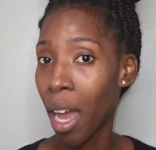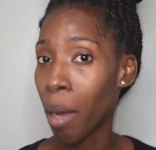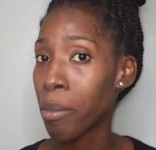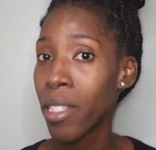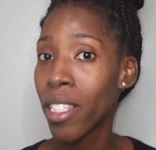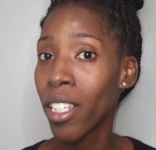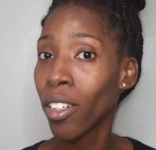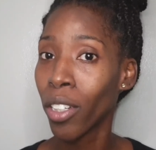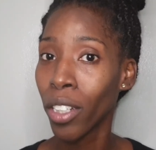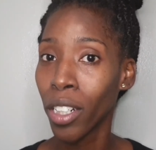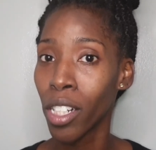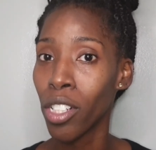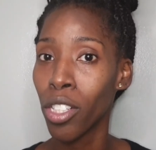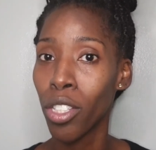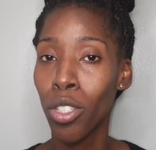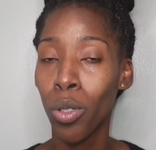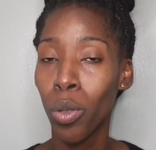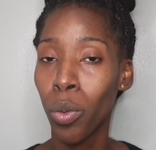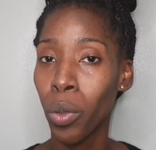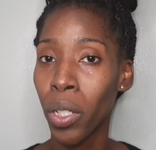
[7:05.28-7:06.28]
I'm still gonna
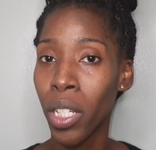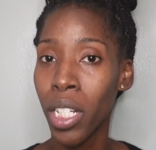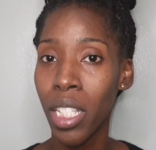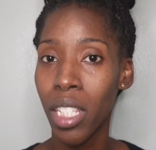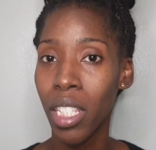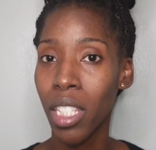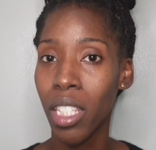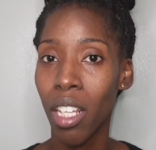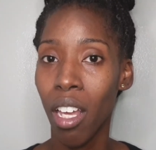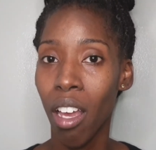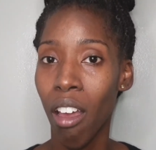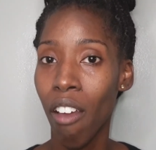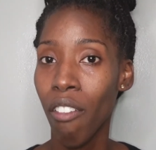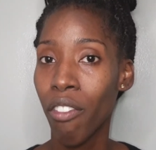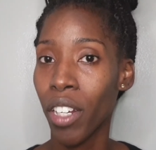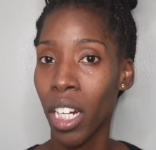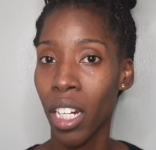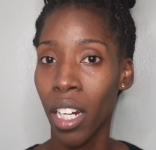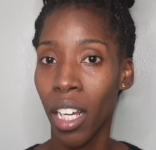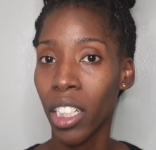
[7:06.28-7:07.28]
do this
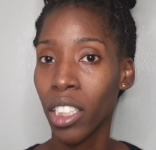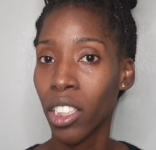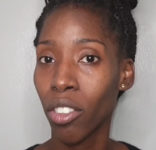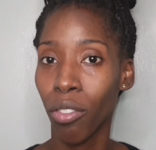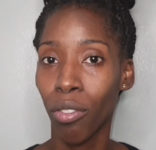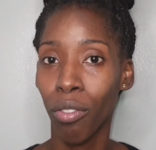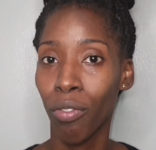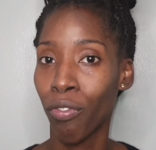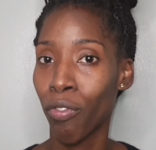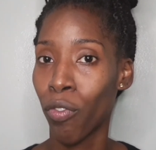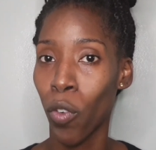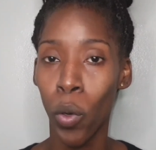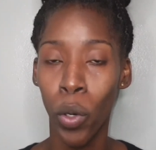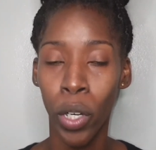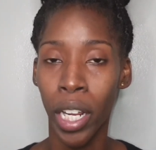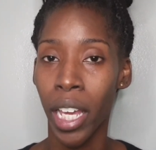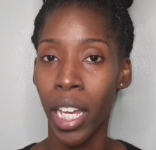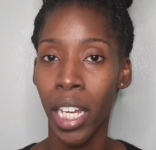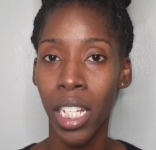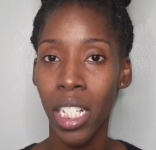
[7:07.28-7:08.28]
for the next
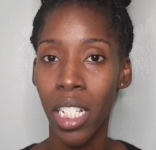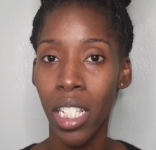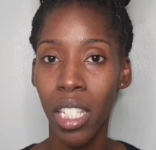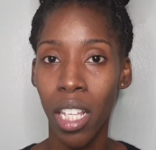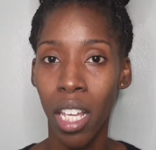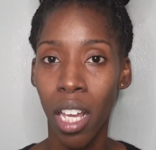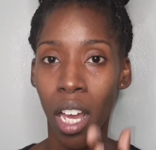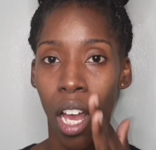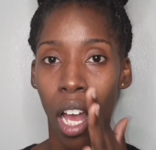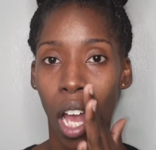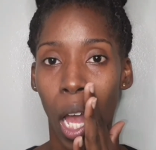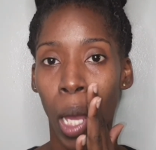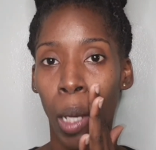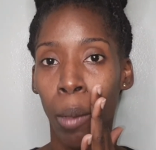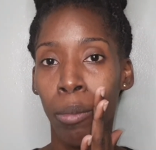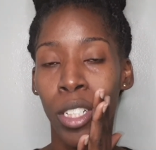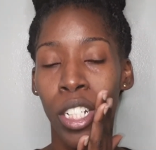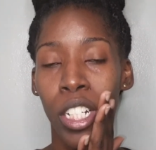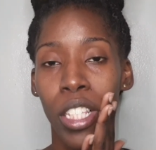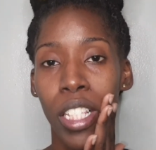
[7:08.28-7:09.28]
4 days,
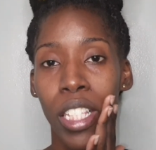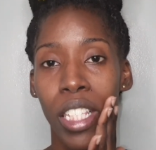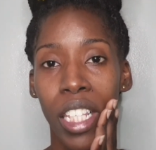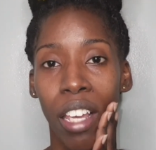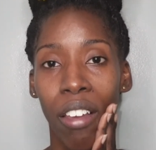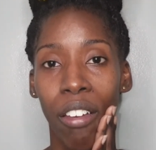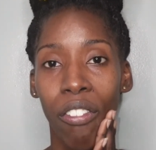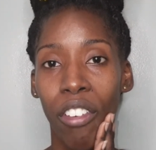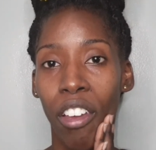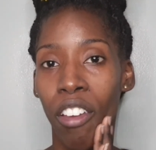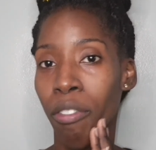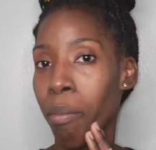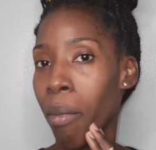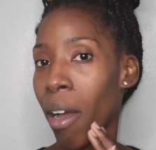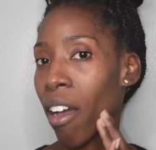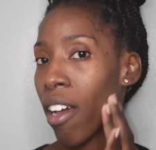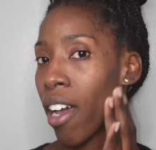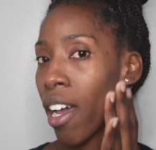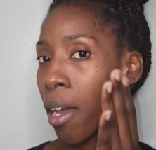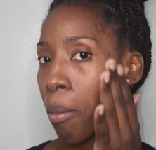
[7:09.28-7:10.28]
just to see if
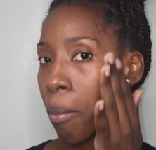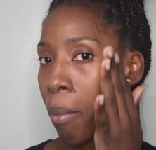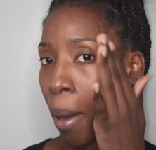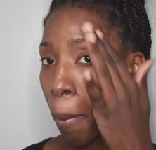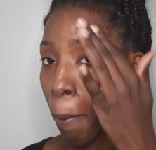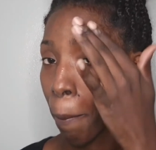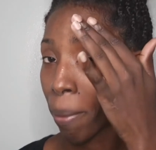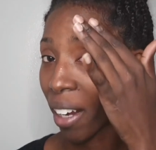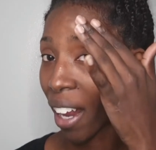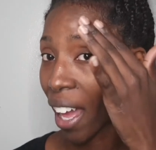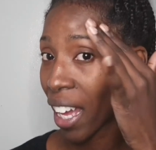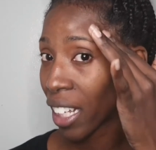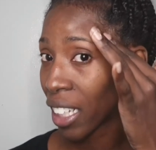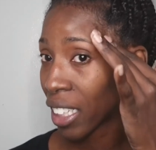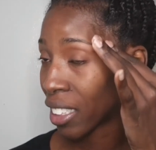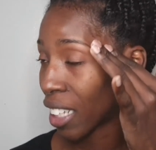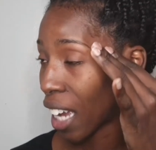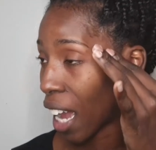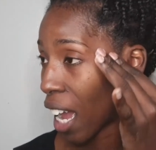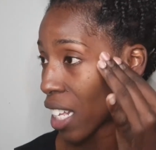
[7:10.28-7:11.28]
my
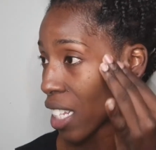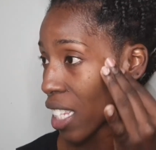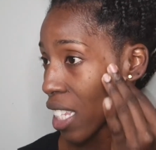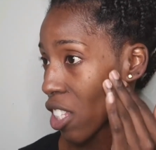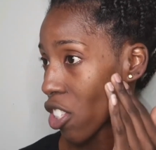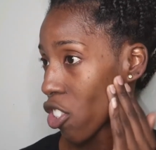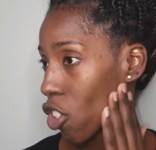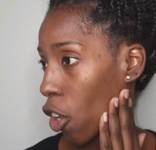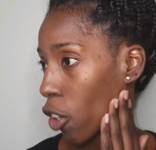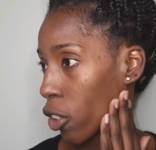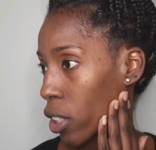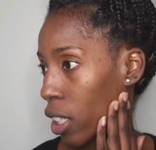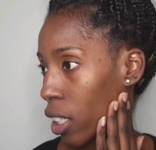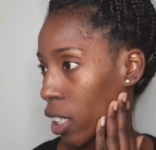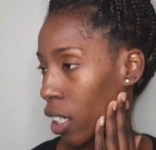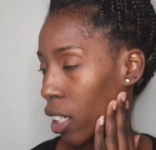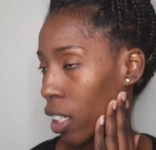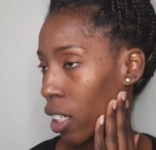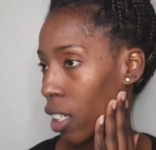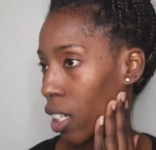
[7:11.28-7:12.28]
black dots starts
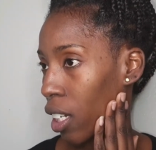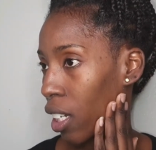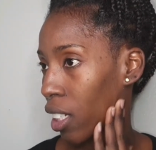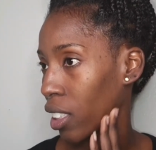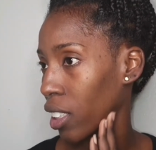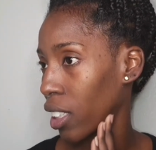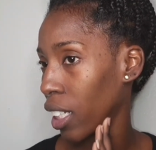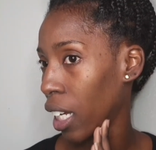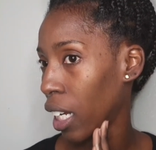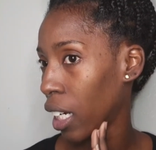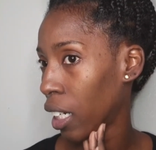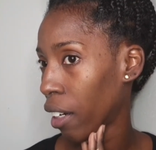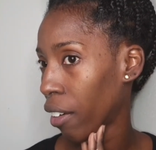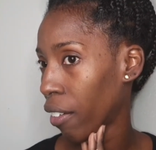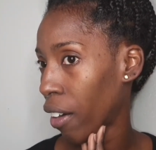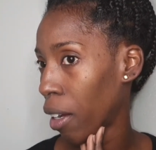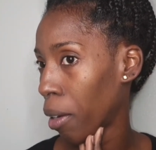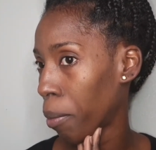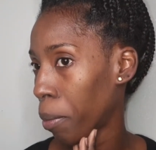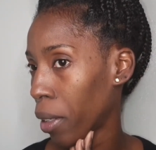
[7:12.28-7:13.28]
to
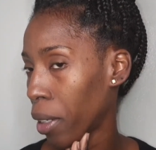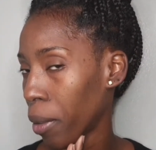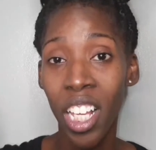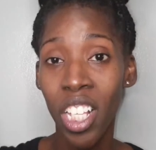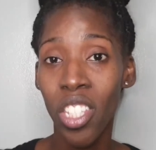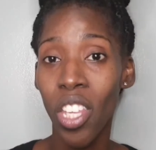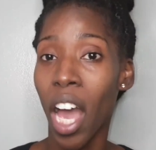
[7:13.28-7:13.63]
clear up.